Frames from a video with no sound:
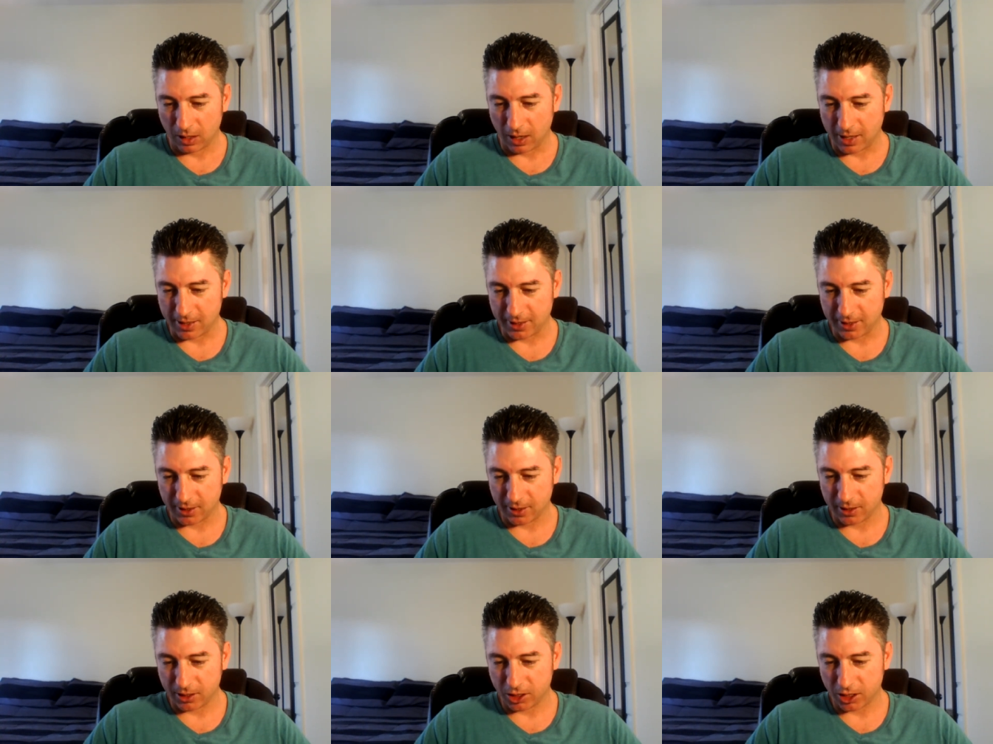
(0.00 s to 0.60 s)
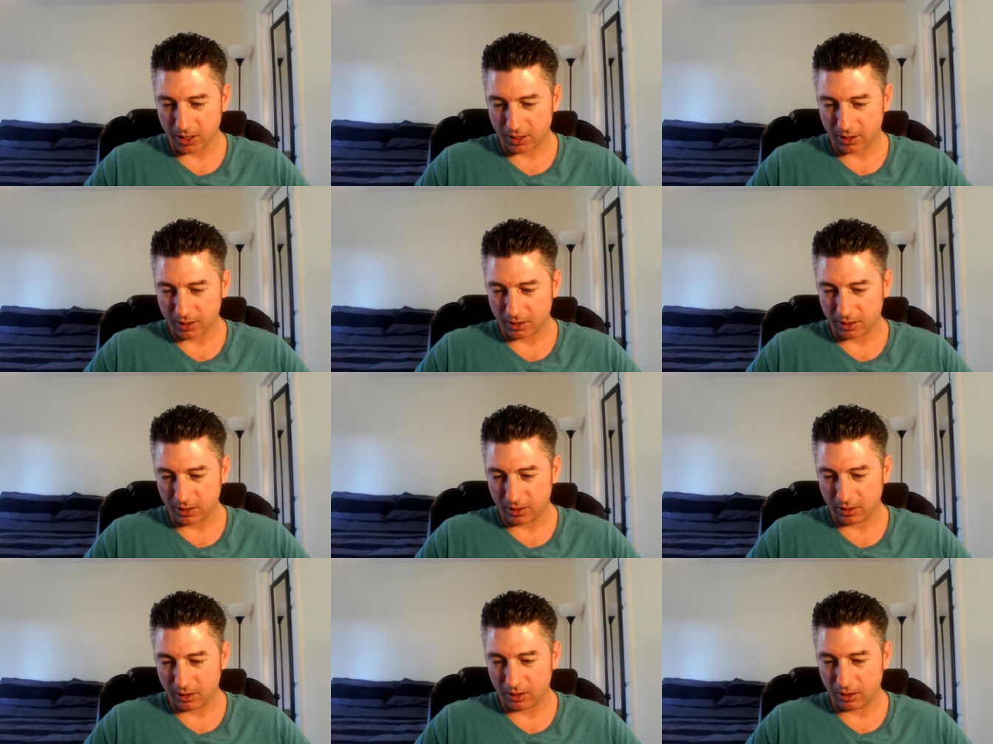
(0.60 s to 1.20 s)
I
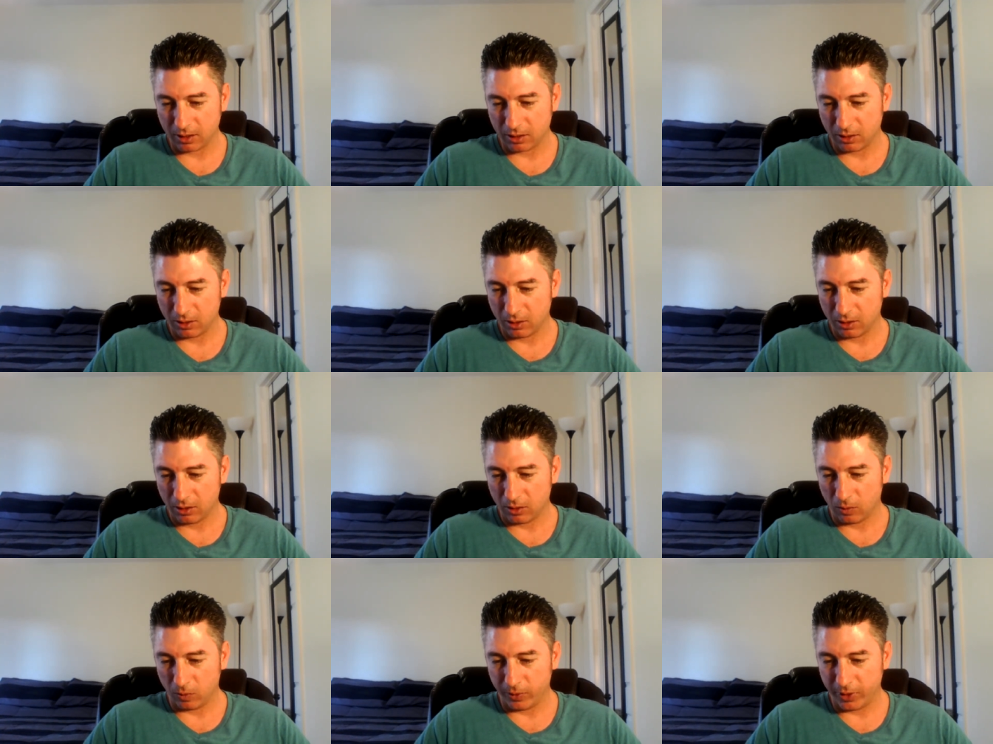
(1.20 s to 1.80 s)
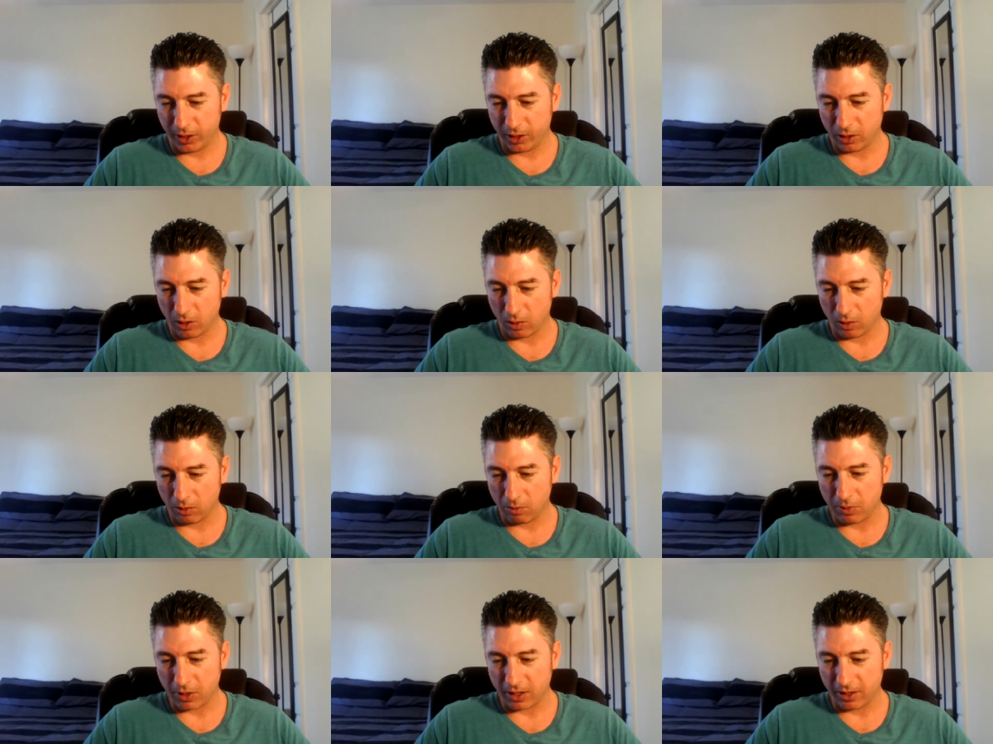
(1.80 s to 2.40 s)
suggested we
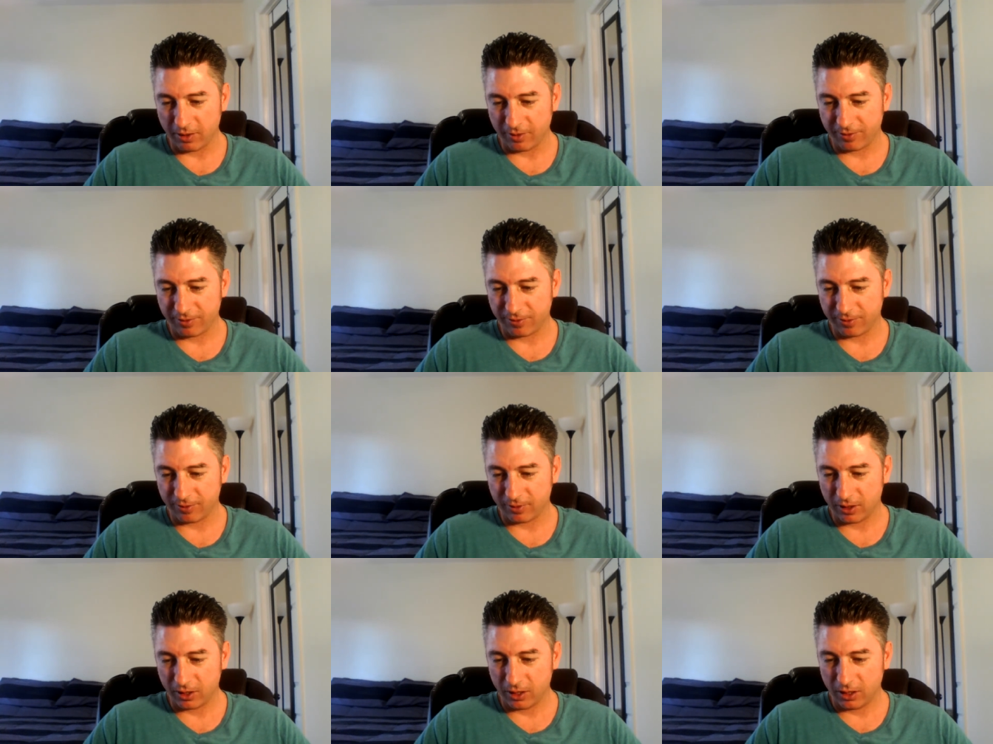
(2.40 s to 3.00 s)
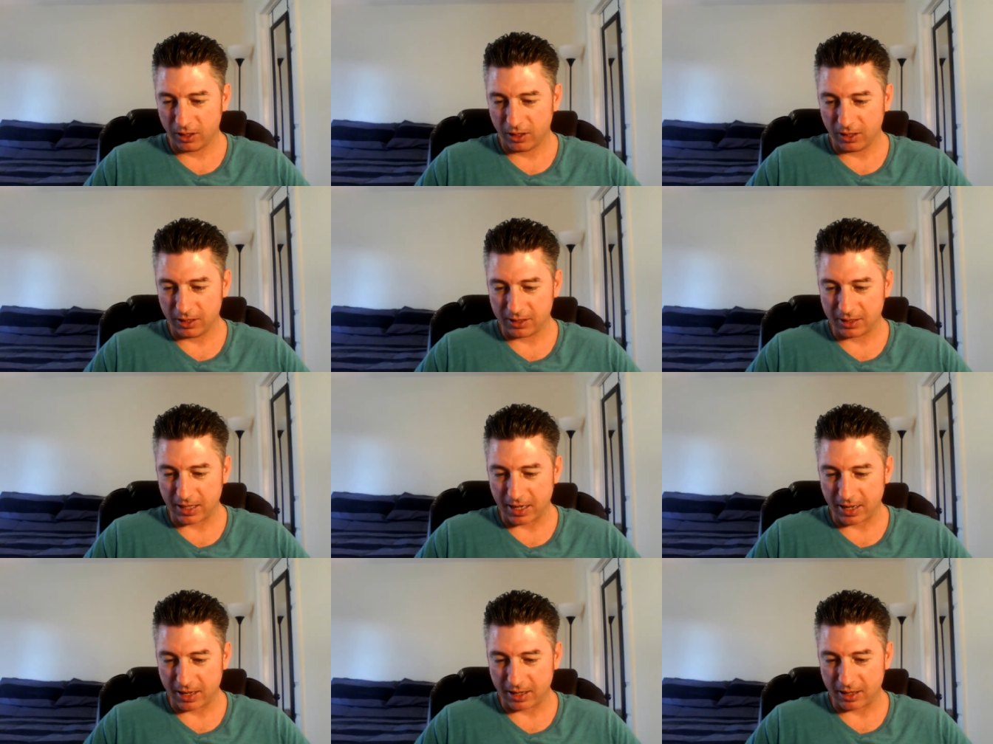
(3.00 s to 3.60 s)
go above
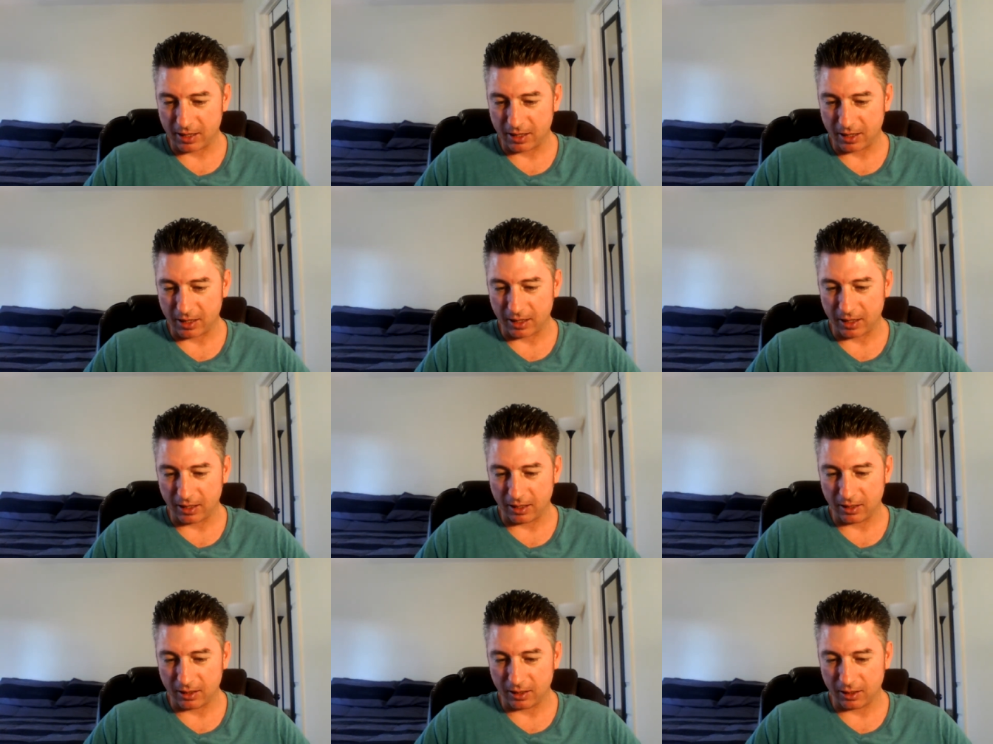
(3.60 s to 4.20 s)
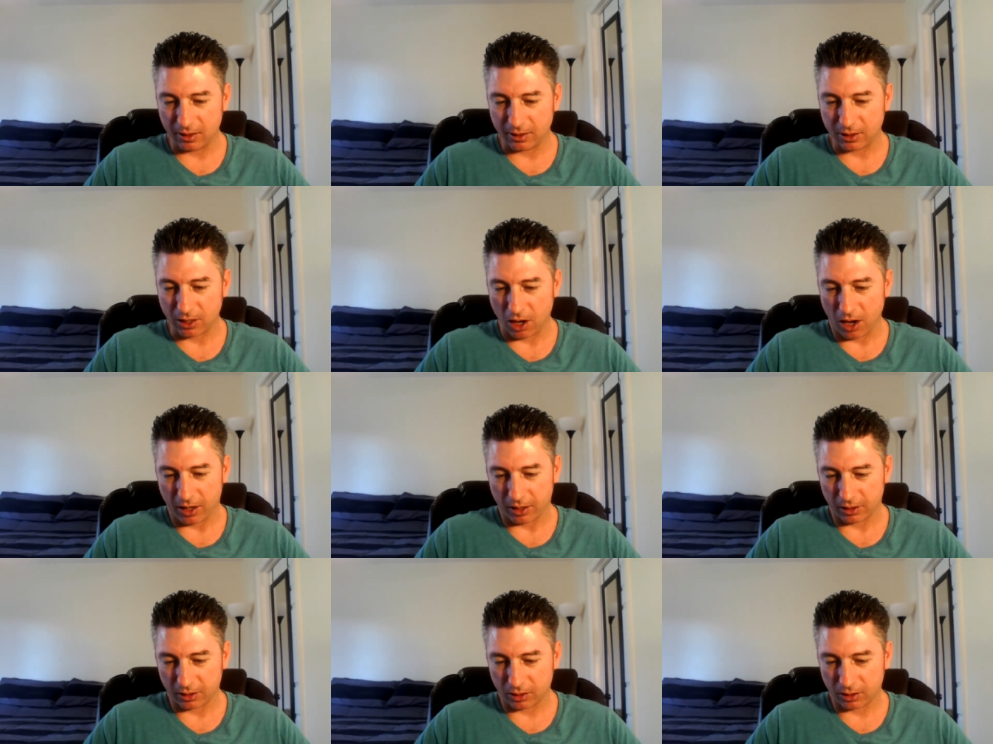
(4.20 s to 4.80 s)
his head and
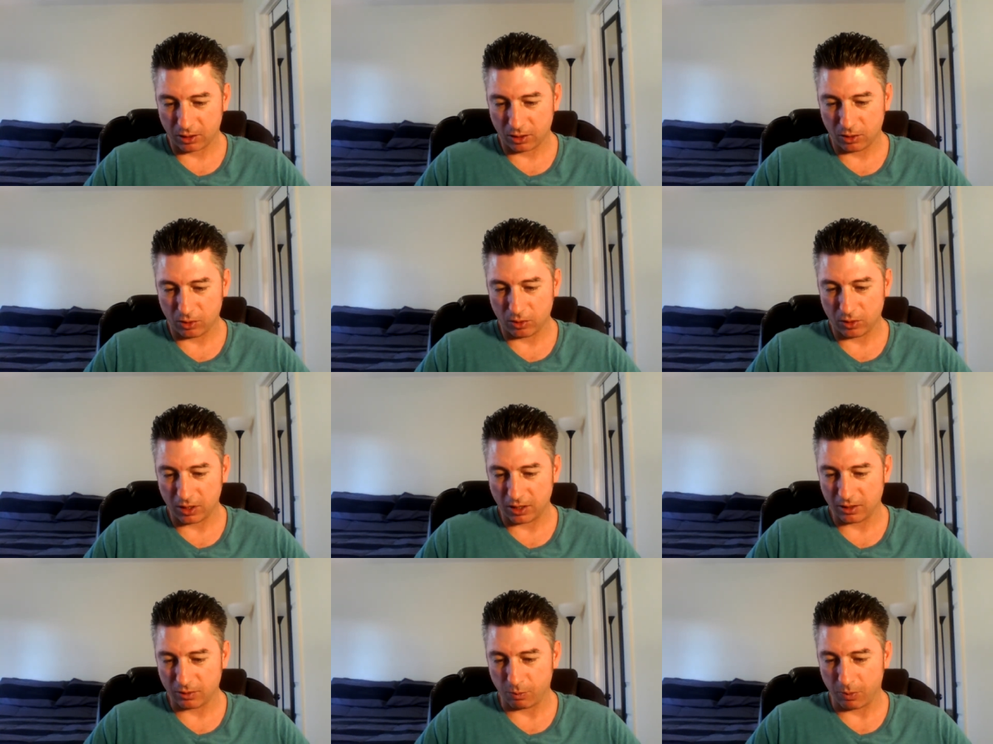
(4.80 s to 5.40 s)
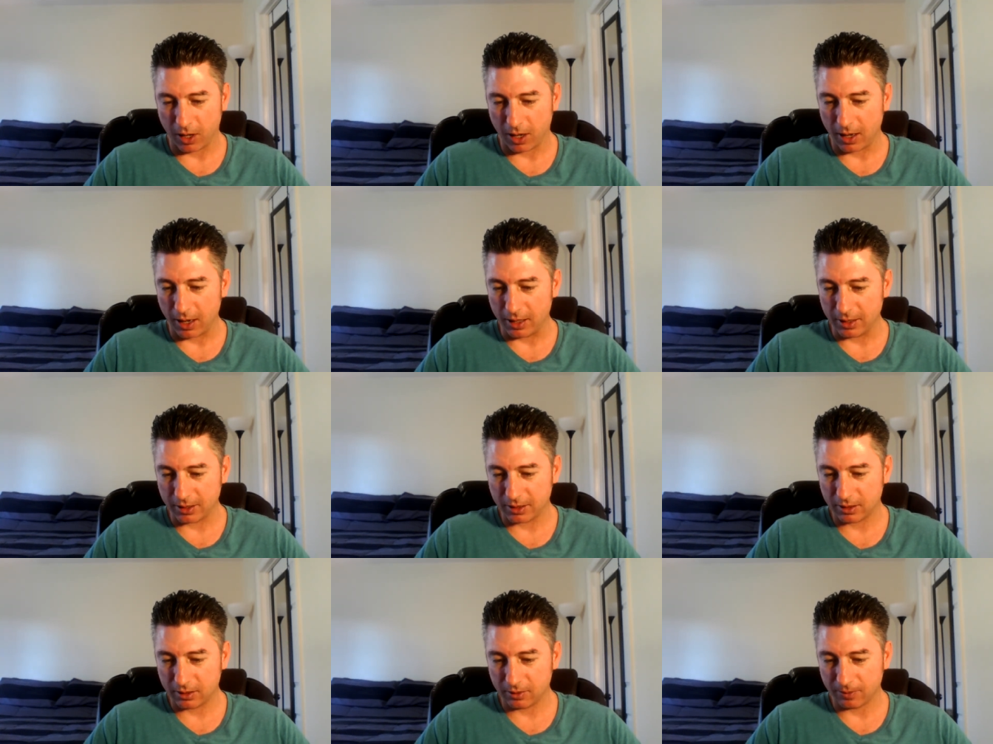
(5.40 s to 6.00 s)
talk to his
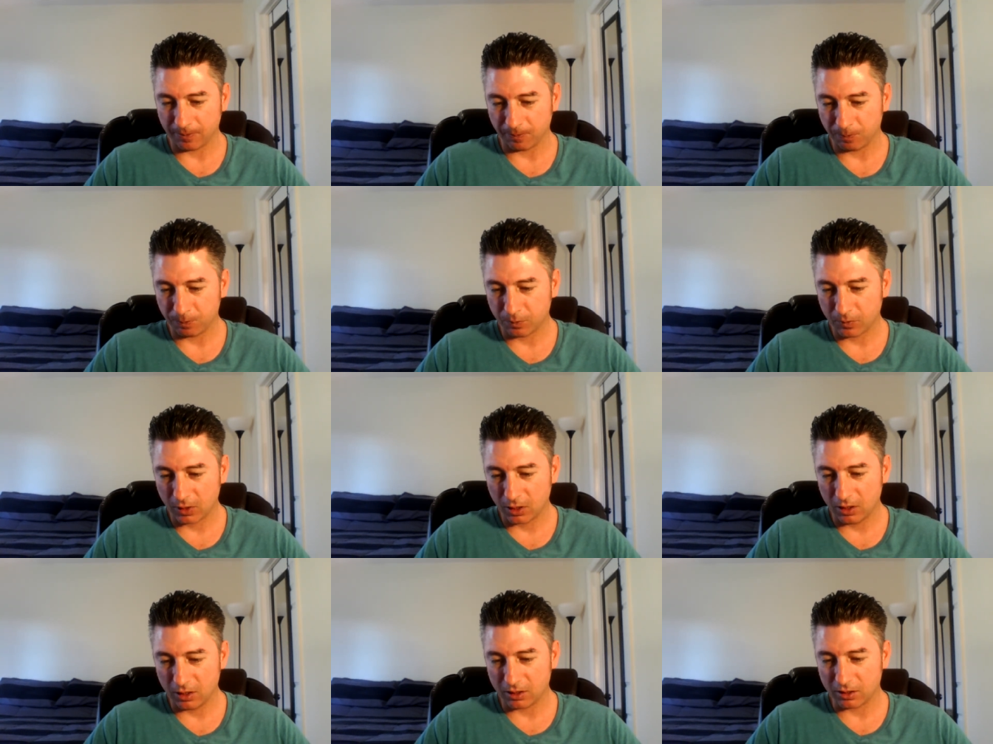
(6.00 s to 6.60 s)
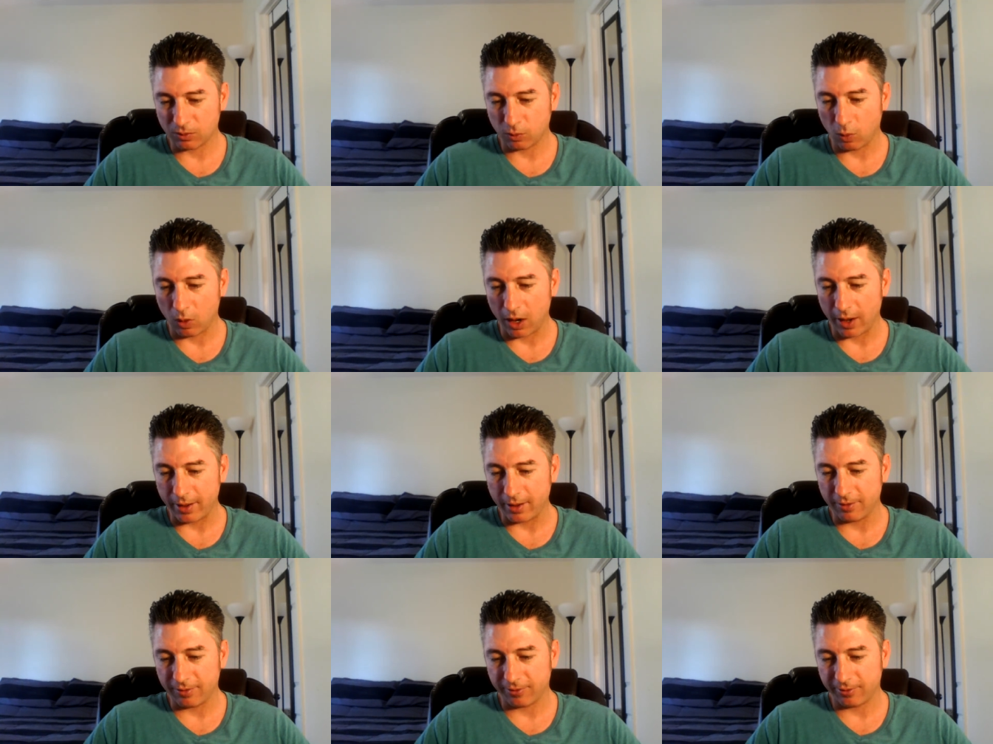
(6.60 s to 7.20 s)
boss, his
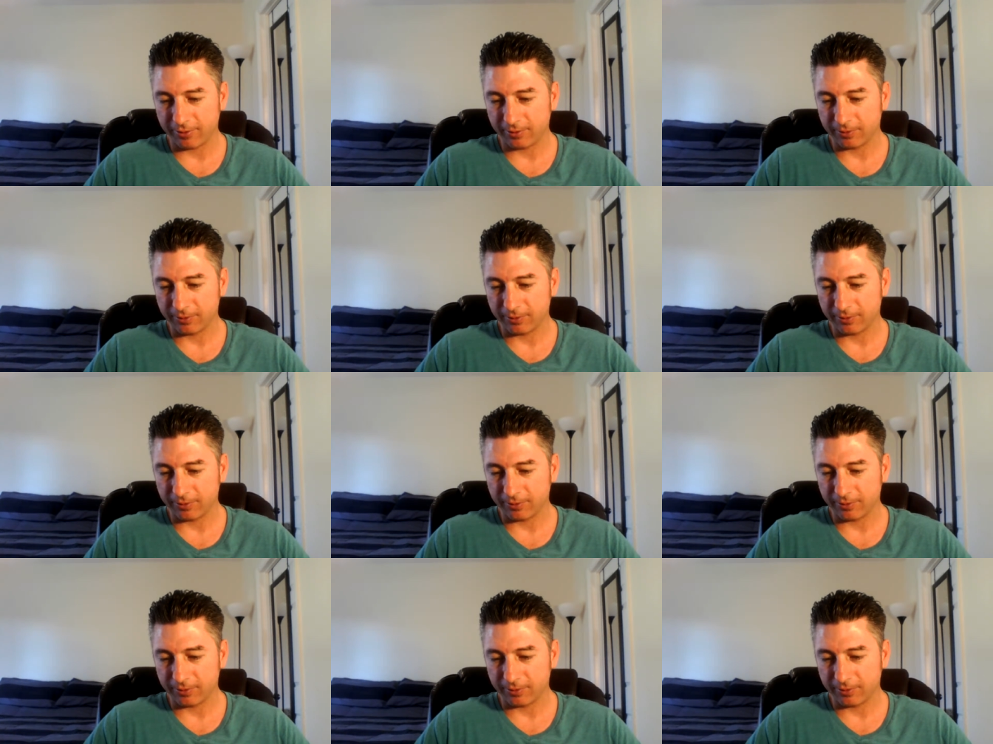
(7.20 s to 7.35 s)
wife.